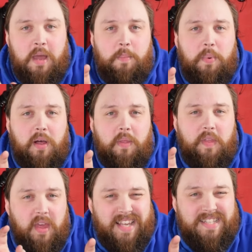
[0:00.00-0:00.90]
but
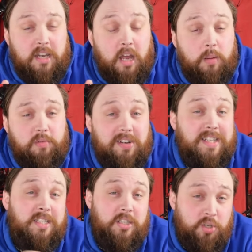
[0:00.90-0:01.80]
there is an
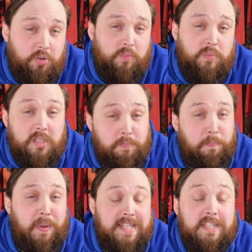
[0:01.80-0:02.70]
upgrade to just
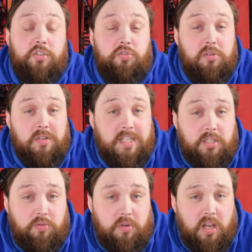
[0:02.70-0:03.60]
basic
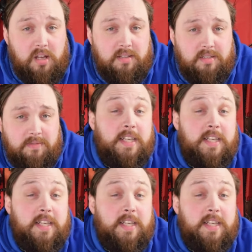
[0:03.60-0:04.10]
traditional glass.